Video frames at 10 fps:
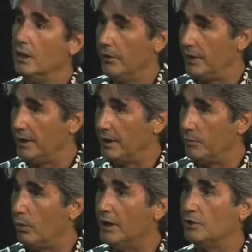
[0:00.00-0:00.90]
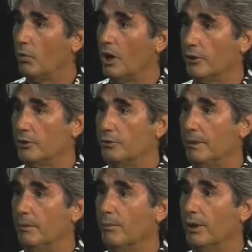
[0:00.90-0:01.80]
The wastewater
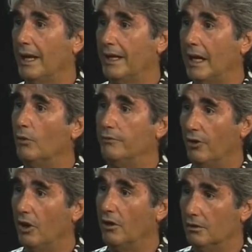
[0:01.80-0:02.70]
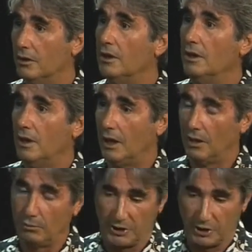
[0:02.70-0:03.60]
treatment plant outfall,
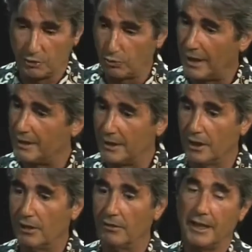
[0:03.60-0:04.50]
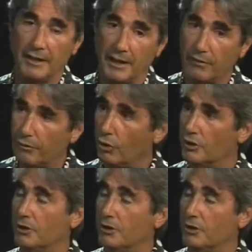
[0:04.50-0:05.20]
which is right there. And then, of course, the